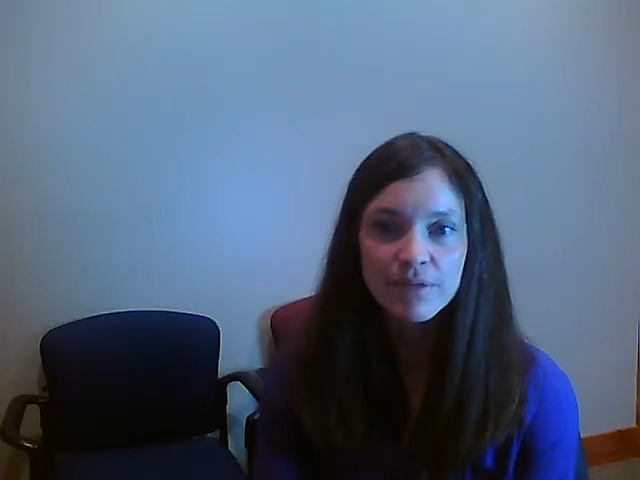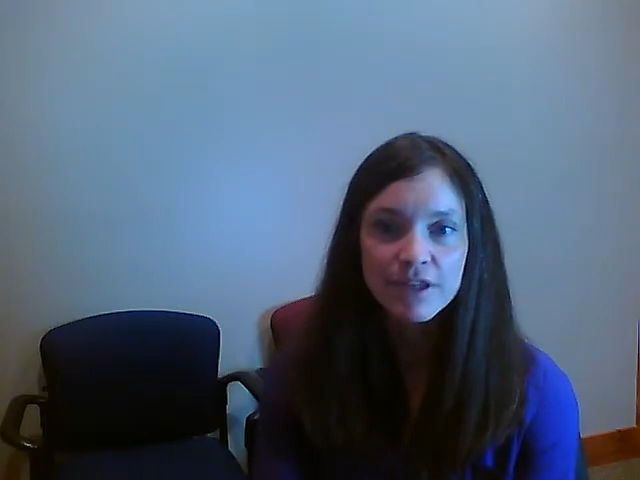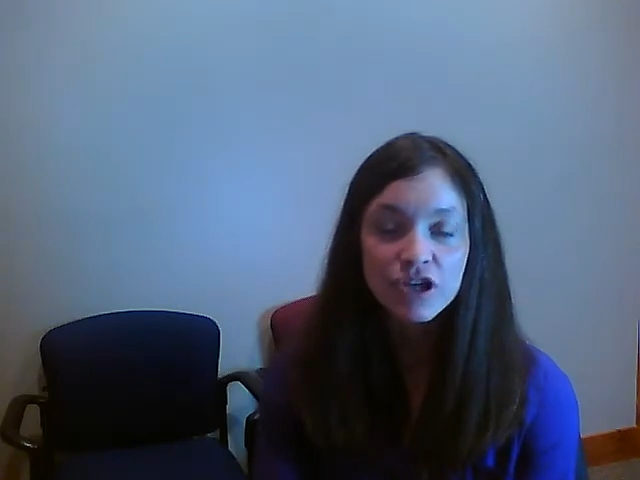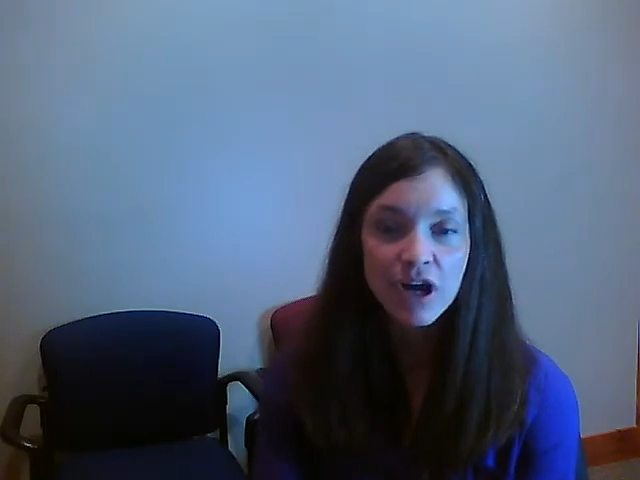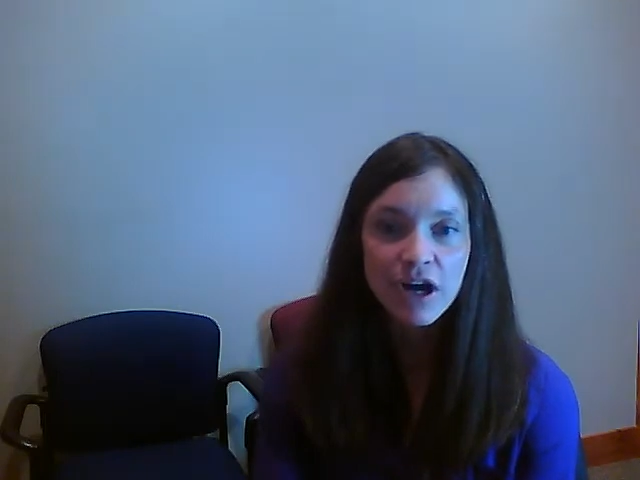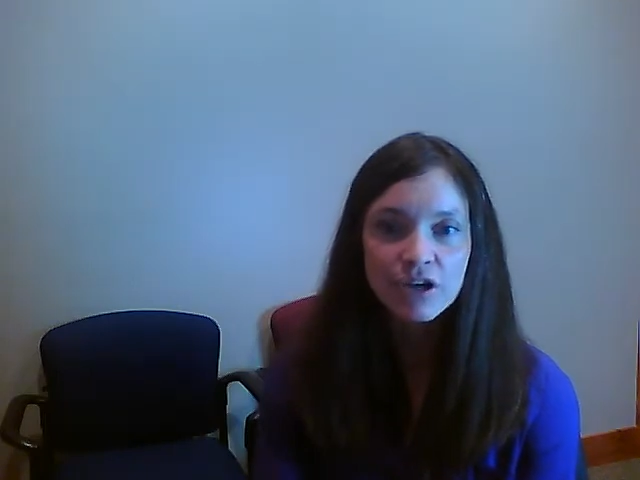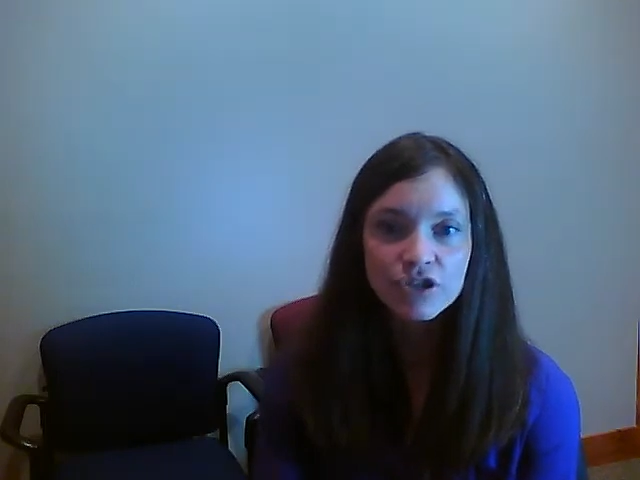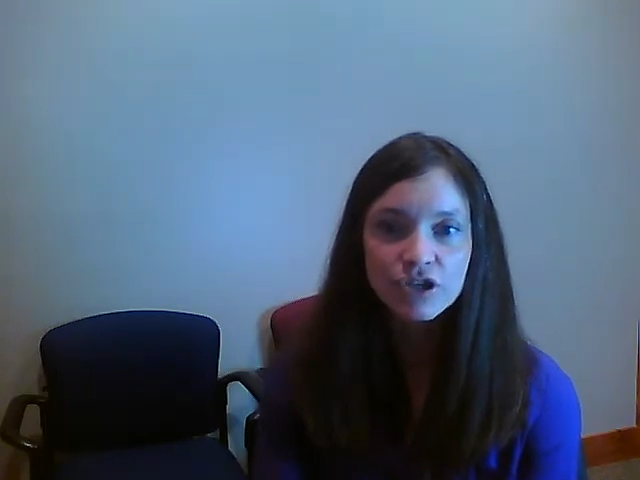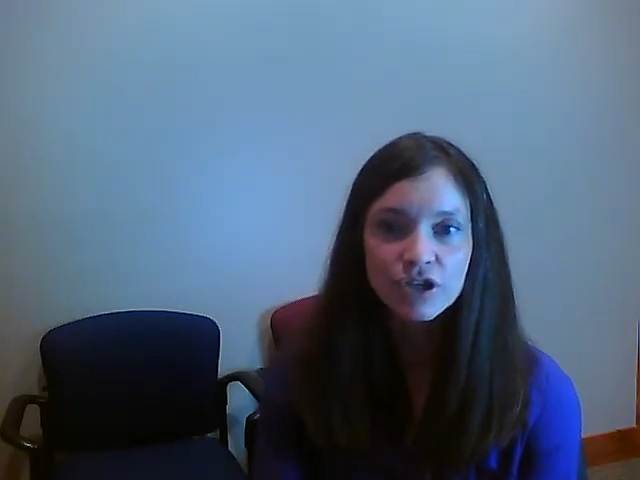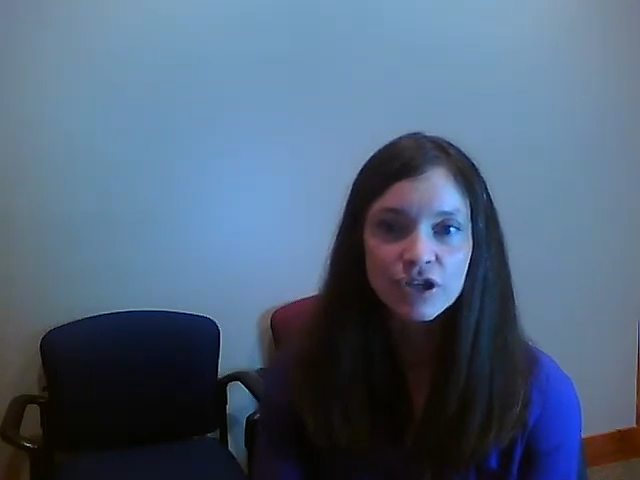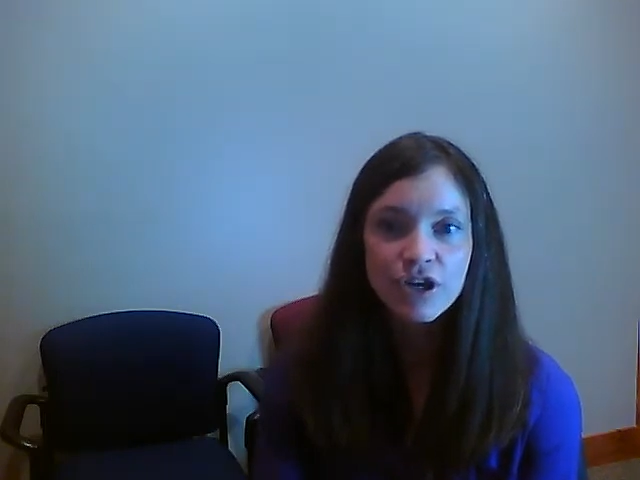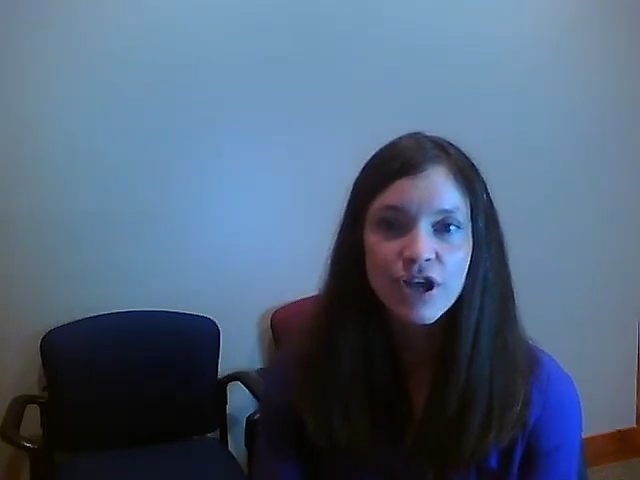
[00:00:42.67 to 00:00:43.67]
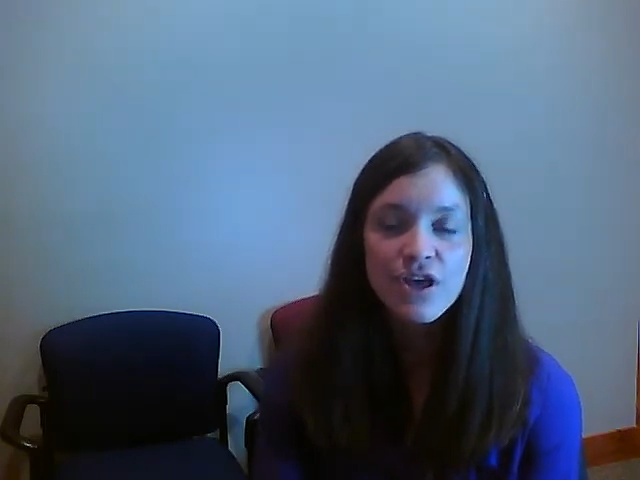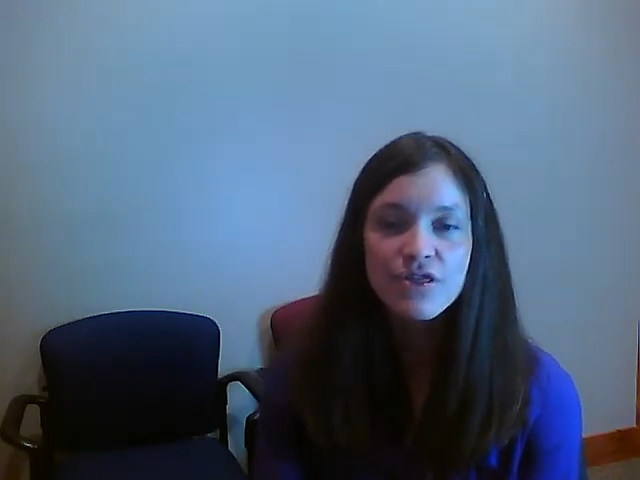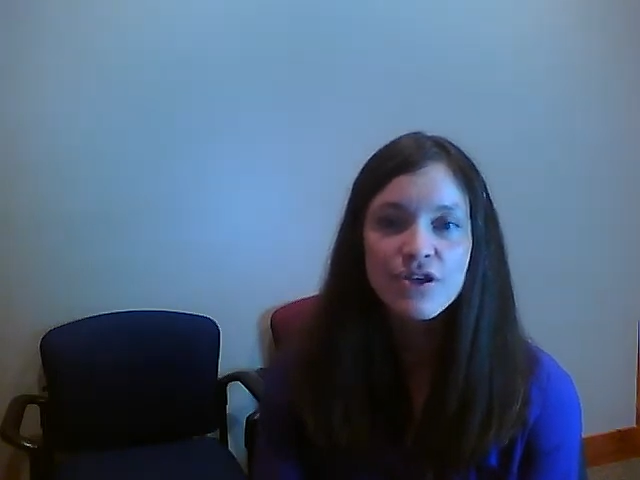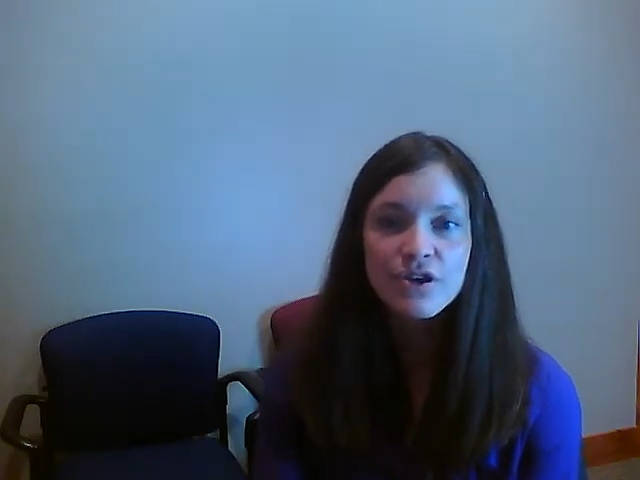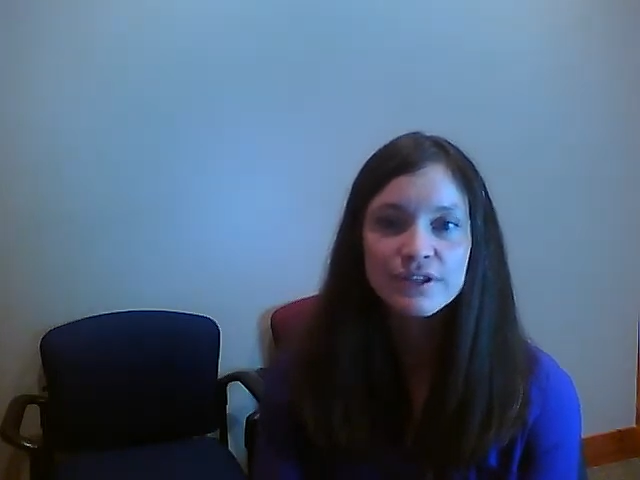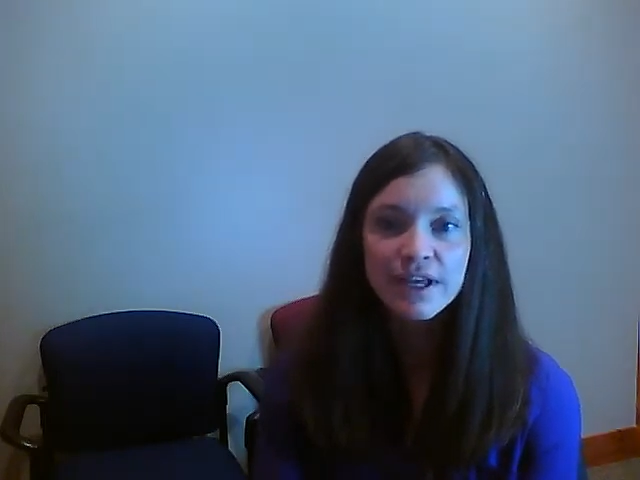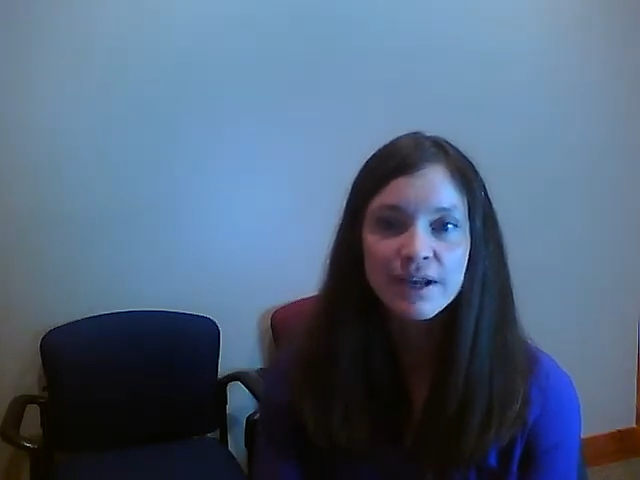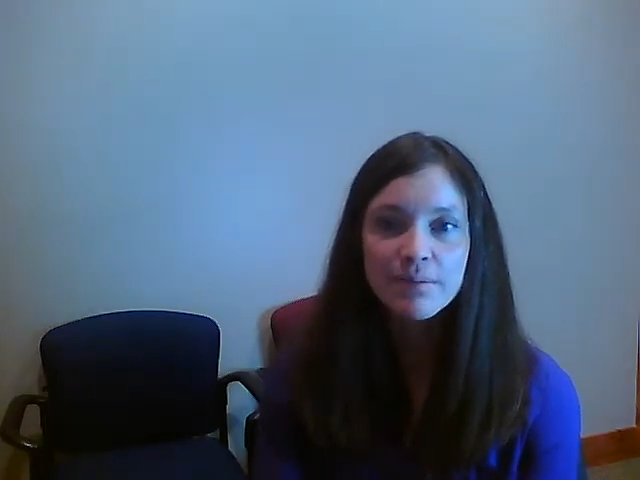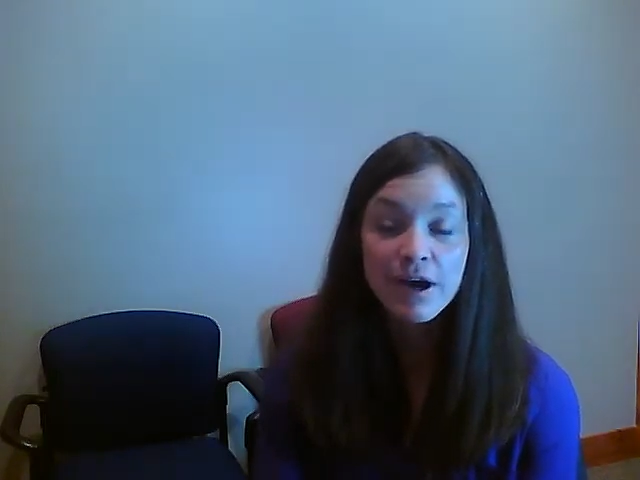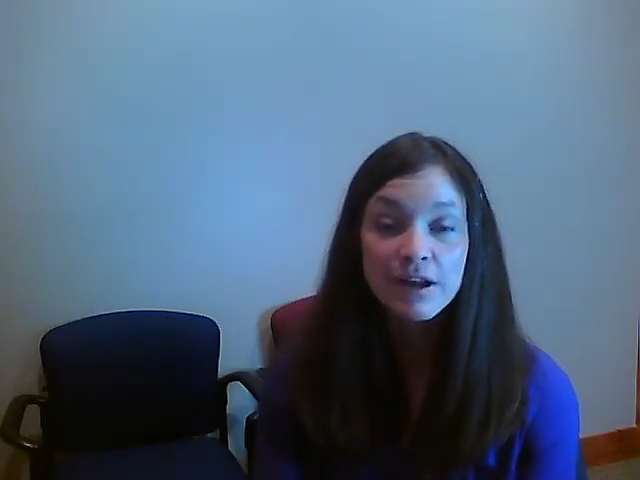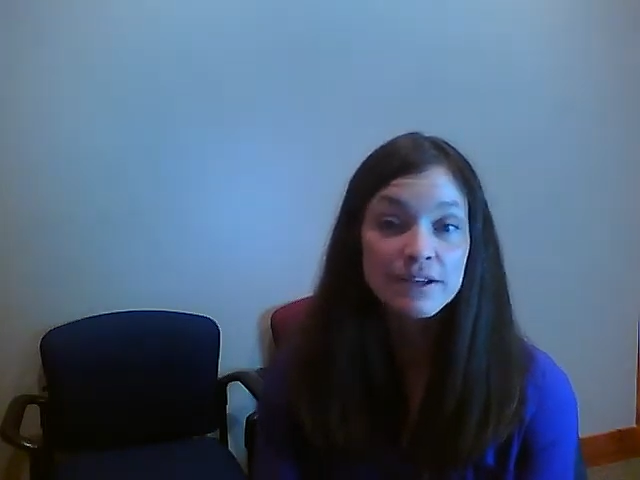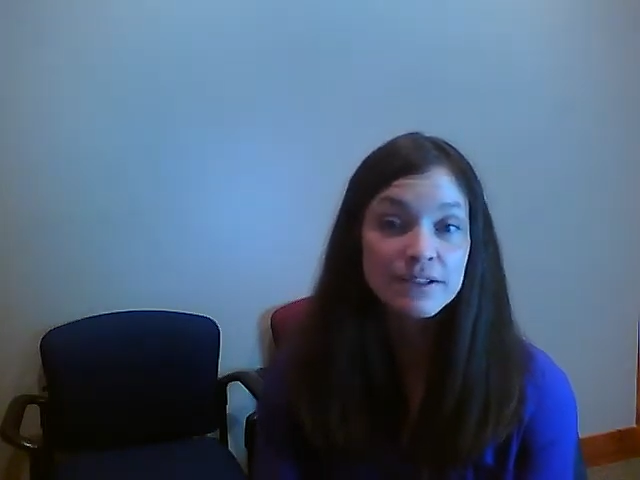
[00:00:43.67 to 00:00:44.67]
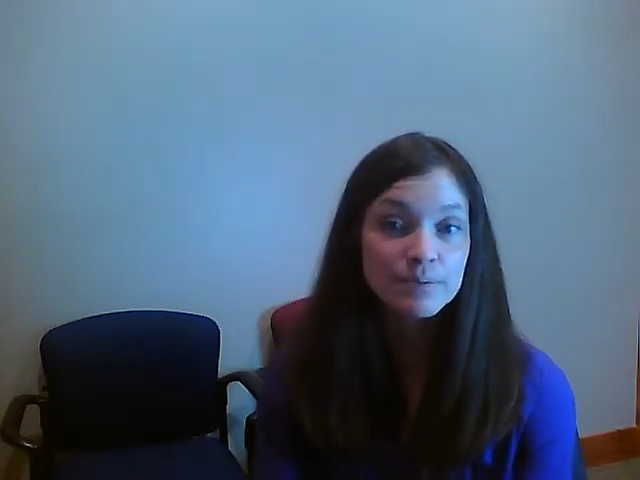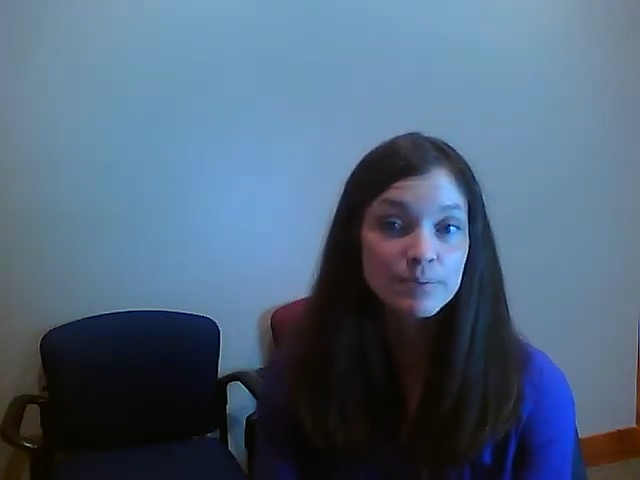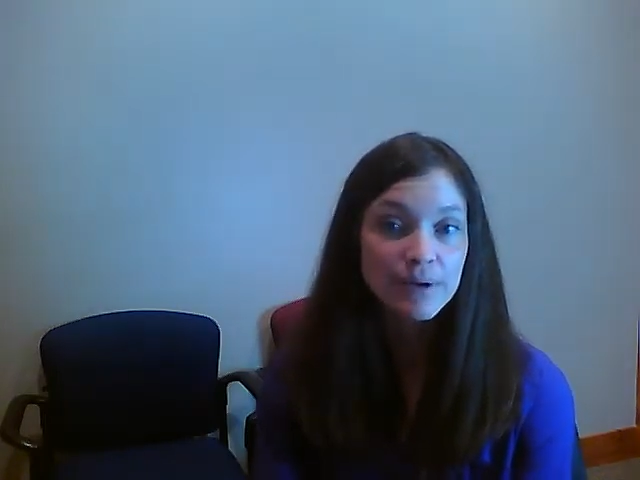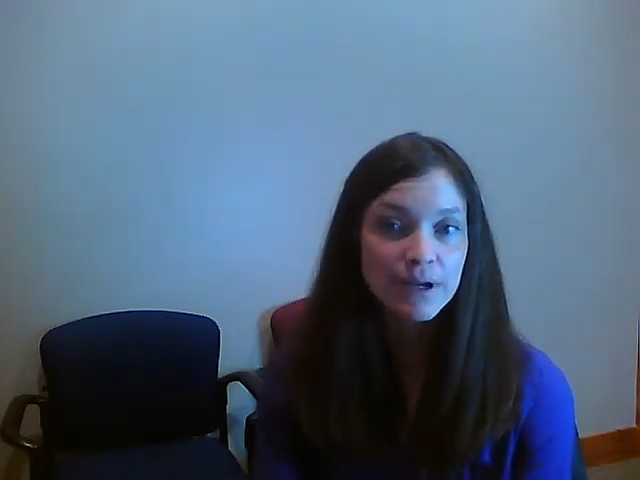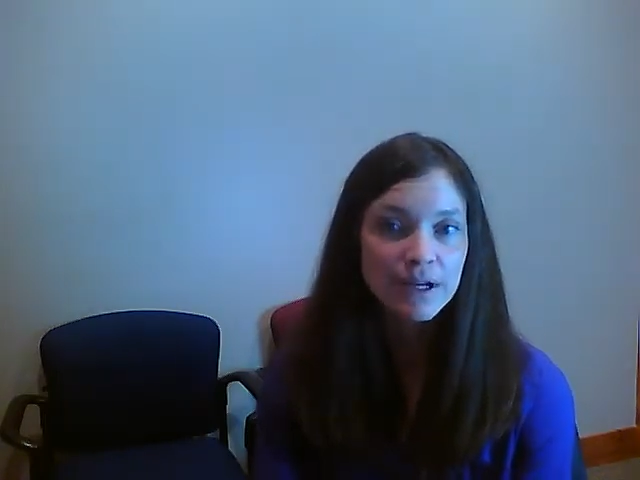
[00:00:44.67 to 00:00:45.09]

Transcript: the doctor, those antibiotics